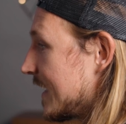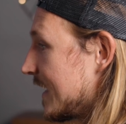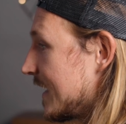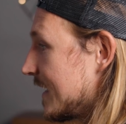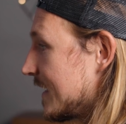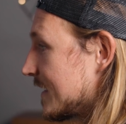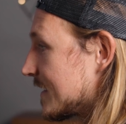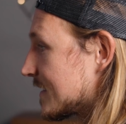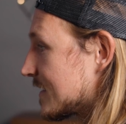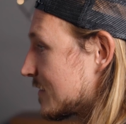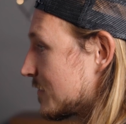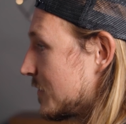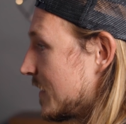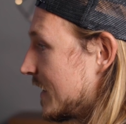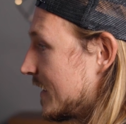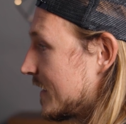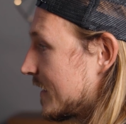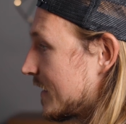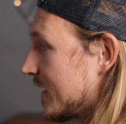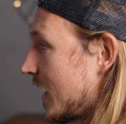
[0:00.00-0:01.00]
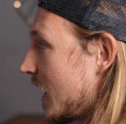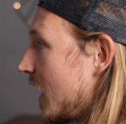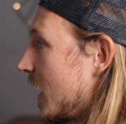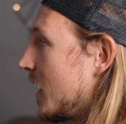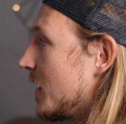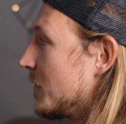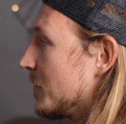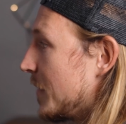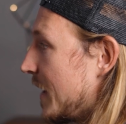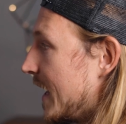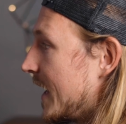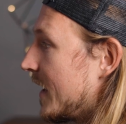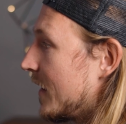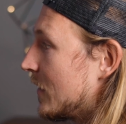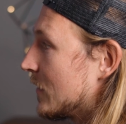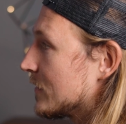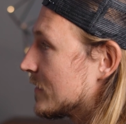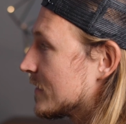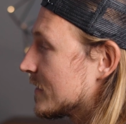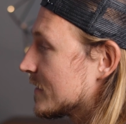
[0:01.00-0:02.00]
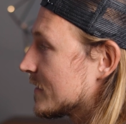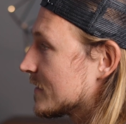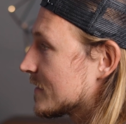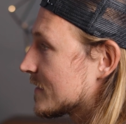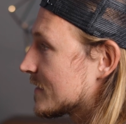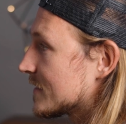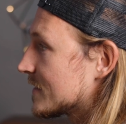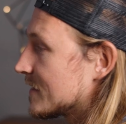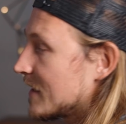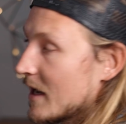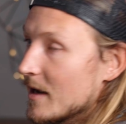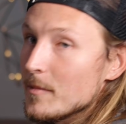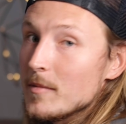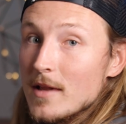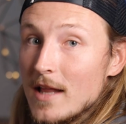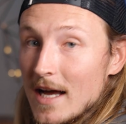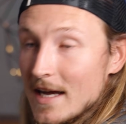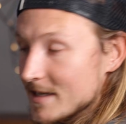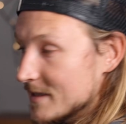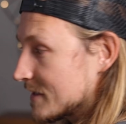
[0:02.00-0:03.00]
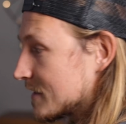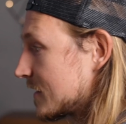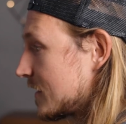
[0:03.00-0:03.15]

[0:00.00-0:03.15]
is make a compound stabilized